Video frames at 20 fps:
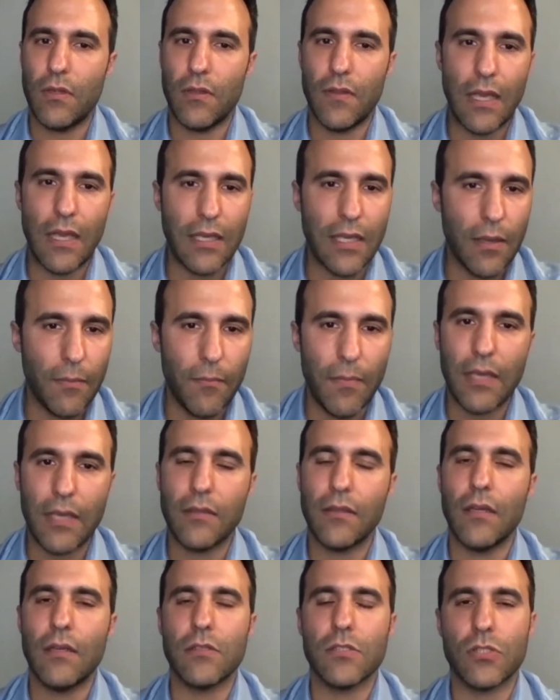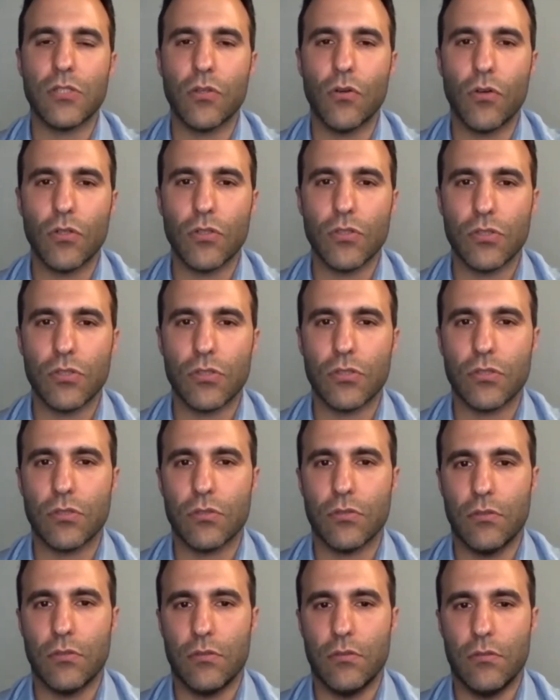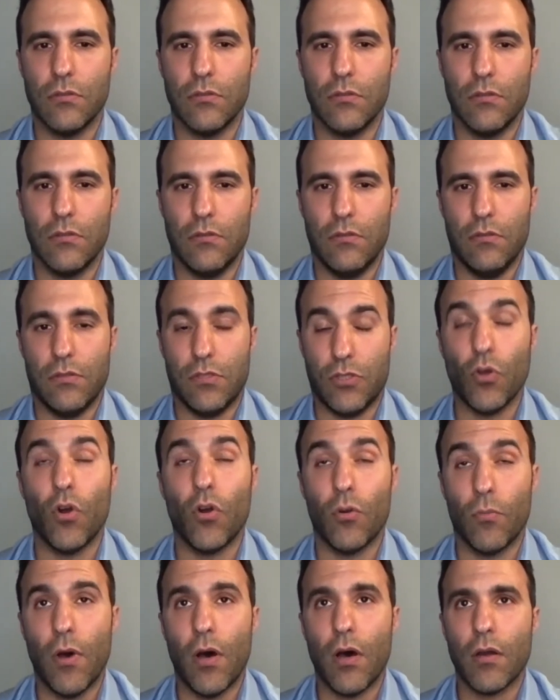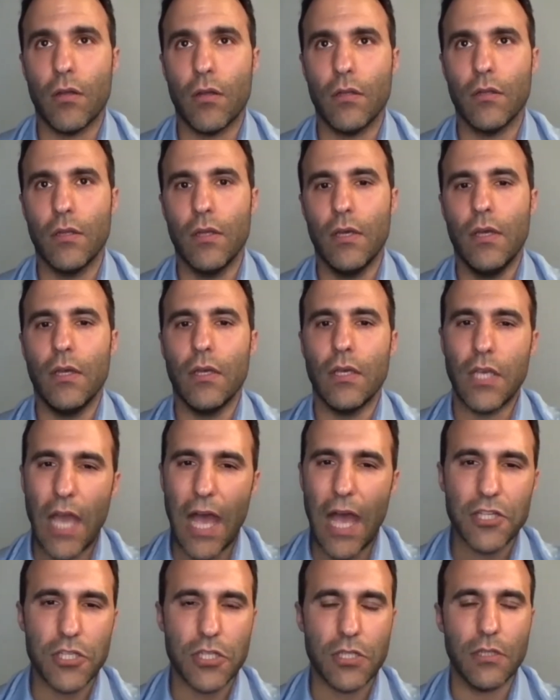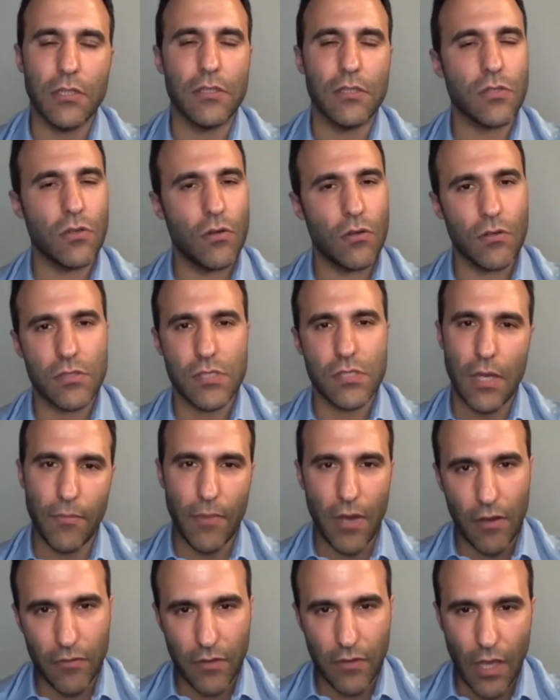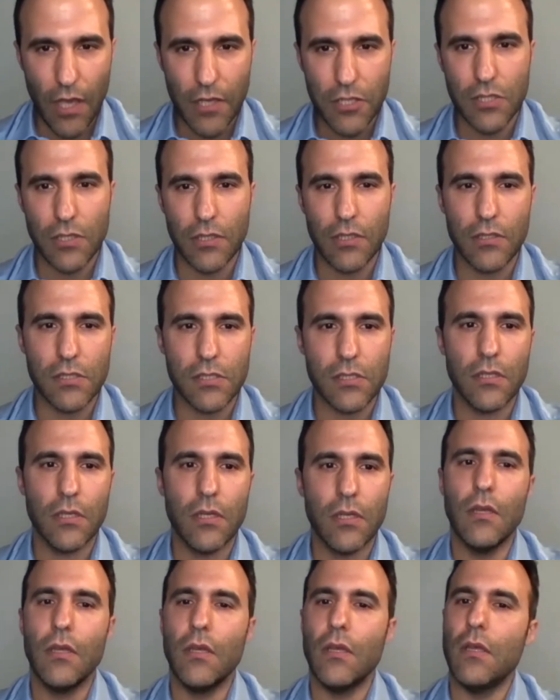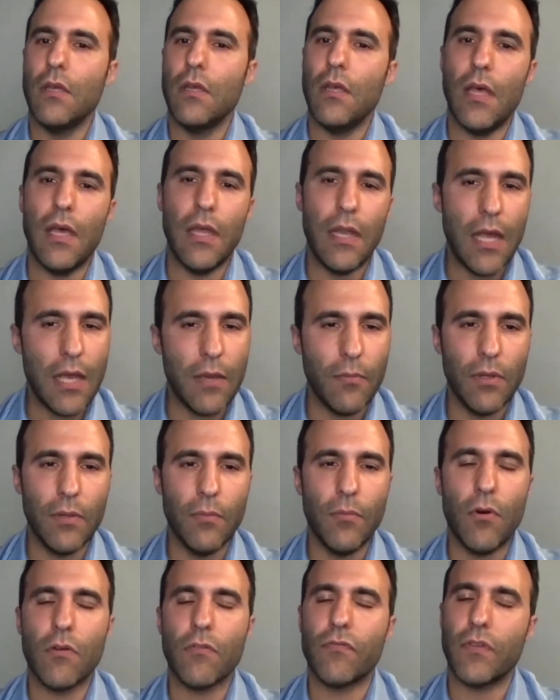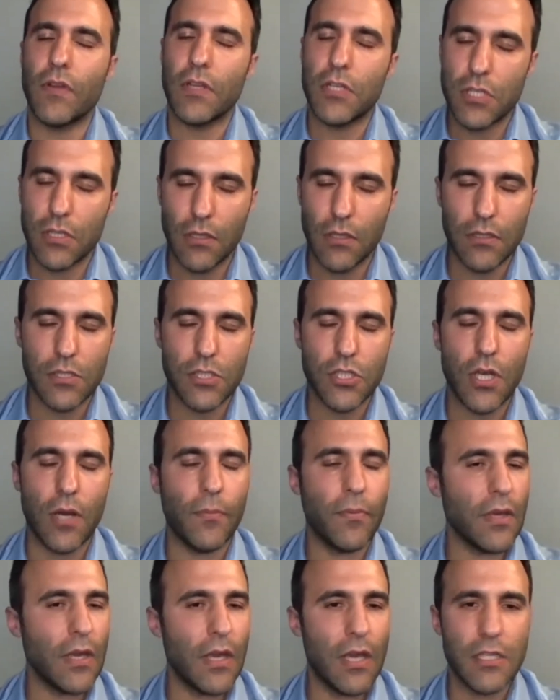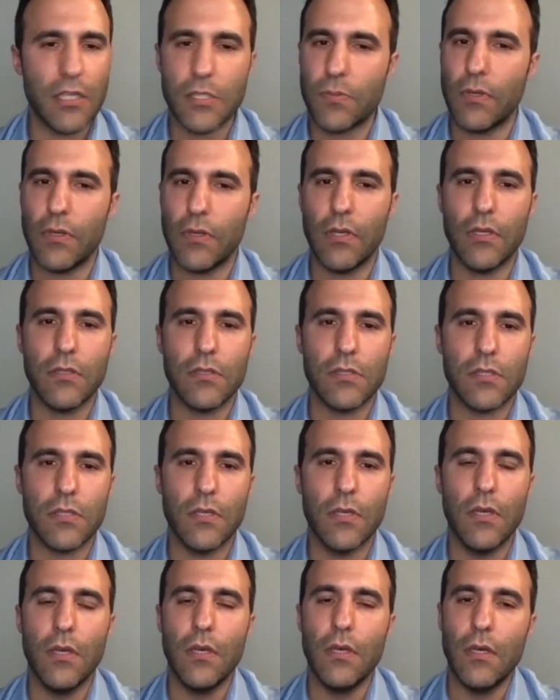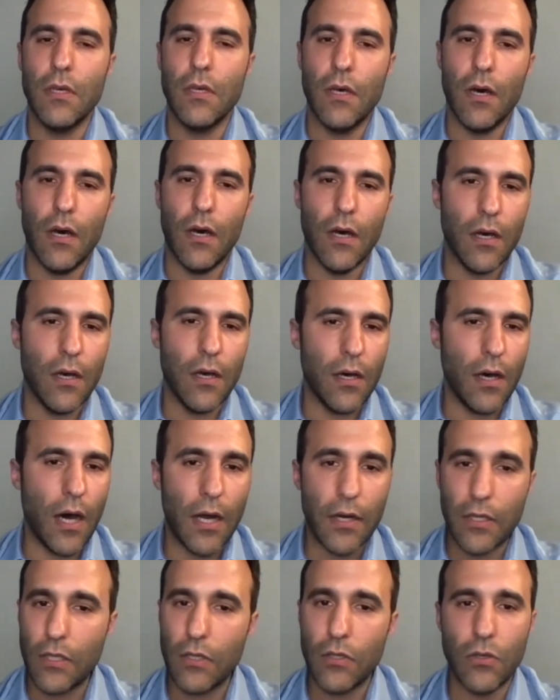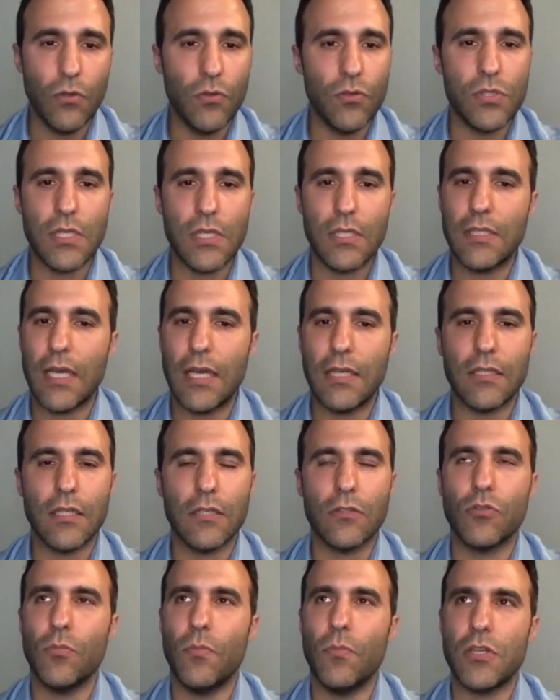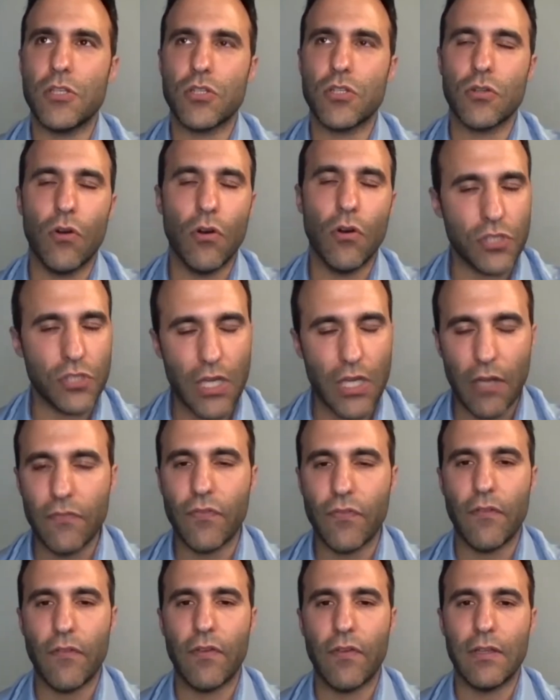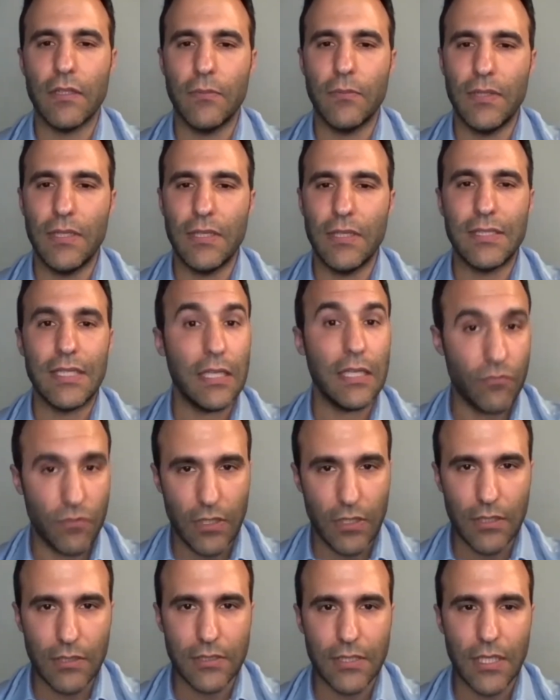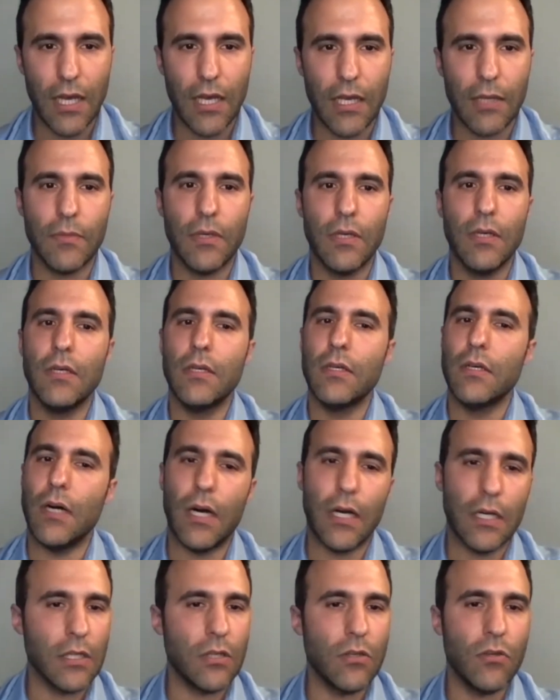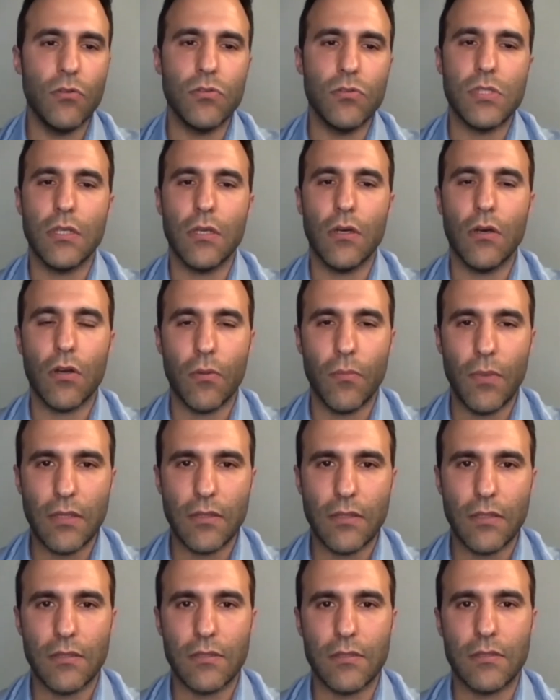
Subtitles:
they can make their store model cashless or somehow cashless, enable more frictionless shopping experience. Are you using data to measure on shelf availability in real time? Are you using automated